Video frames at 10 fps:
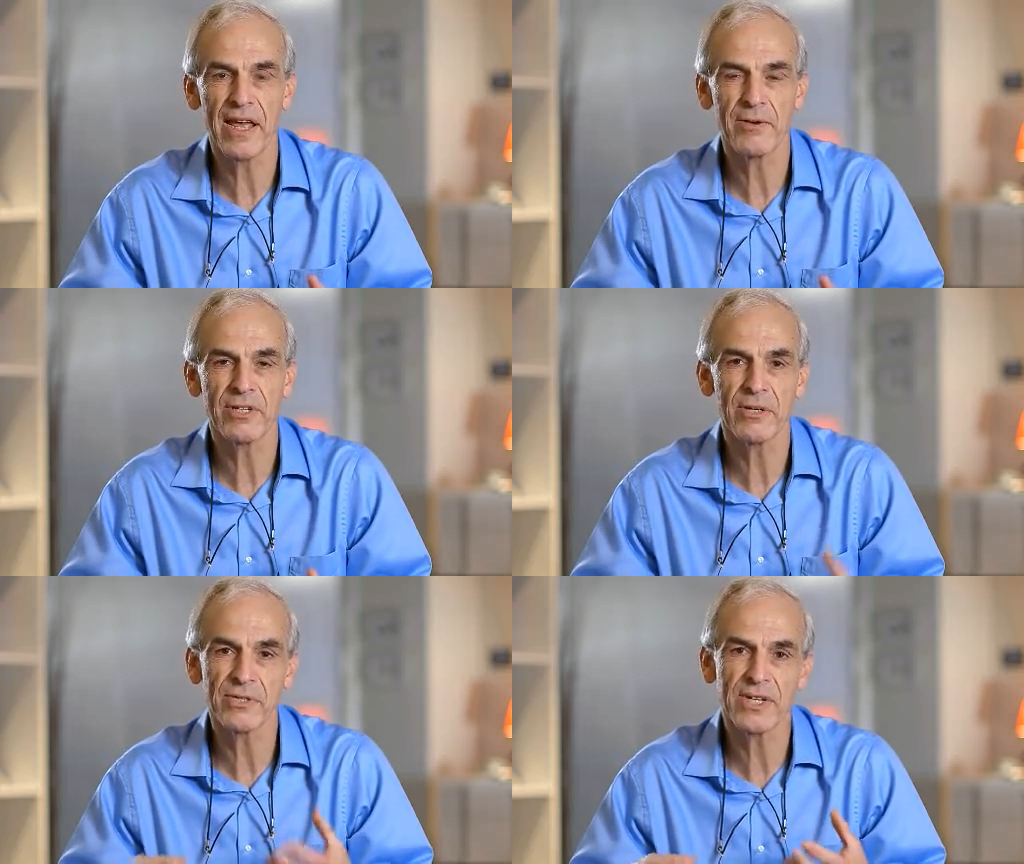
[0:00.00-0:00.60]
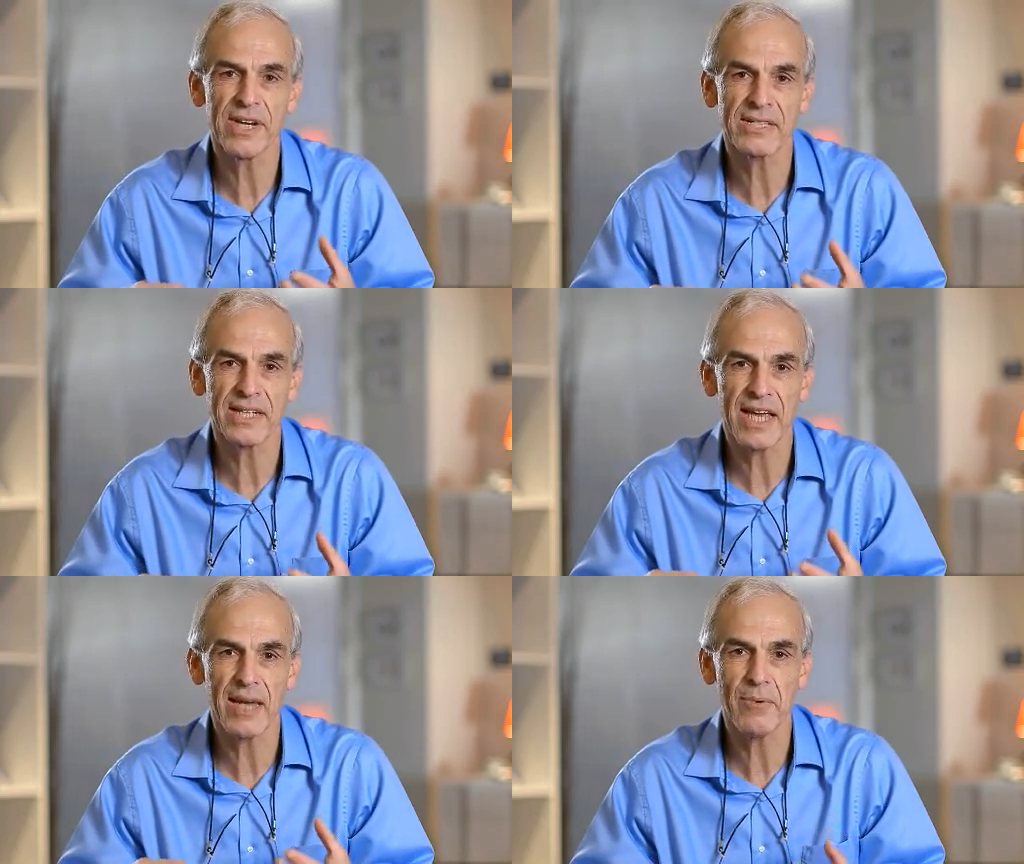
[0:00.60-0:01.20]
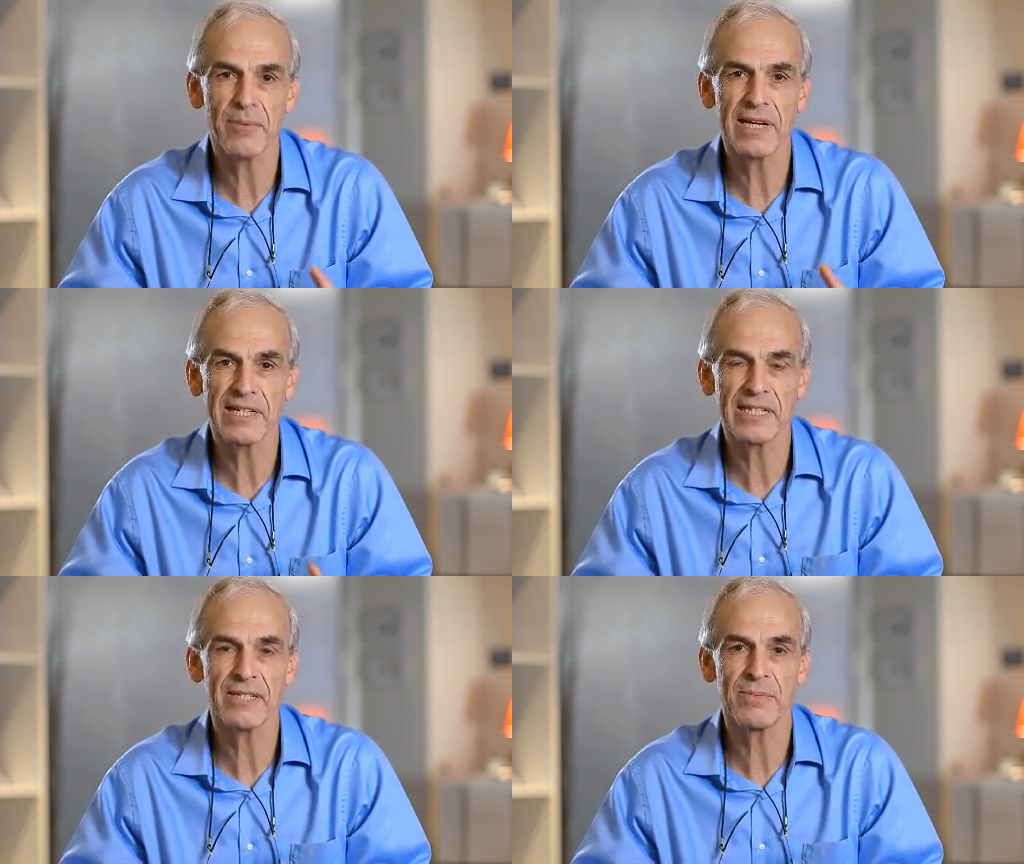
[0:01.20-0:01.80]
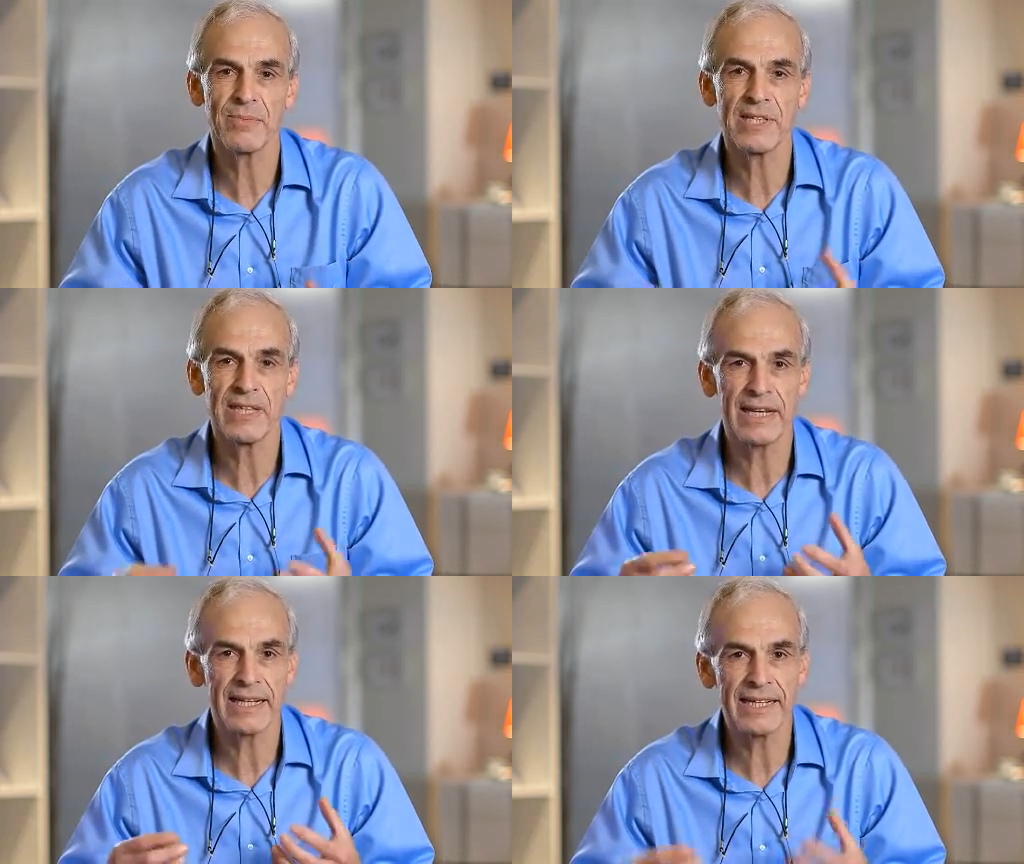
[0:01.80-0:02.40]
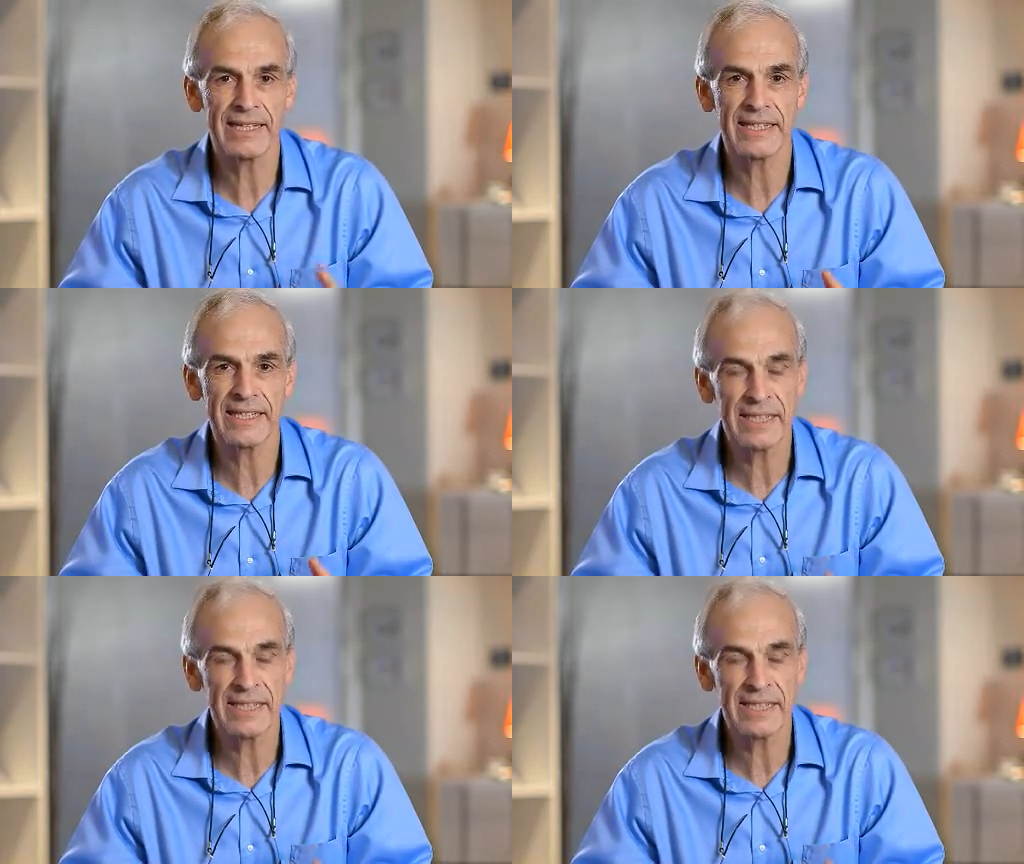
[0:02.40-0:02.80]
And Telstra has the capability to be the leader,